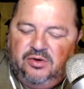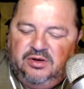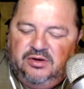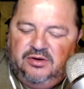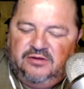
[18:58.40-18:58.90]

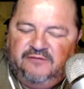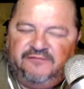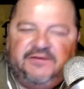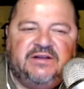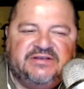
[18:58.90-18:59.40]
the
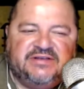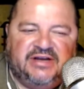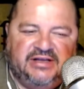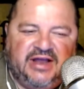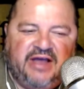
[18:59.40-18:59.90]
feelings that I
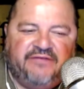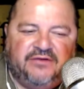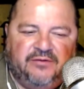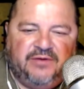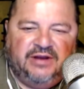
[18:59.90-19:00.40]
get after I
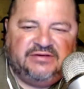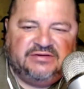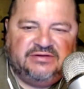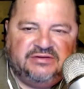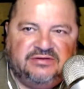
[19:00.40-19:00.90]
write this
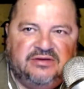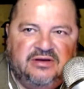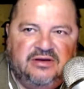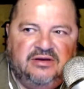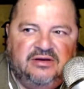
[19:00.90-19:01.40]
is
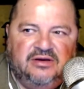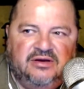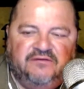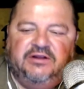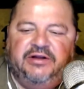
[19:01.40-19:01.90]
of
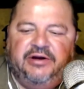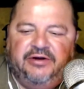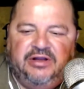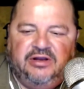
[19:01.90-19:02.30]
clarity and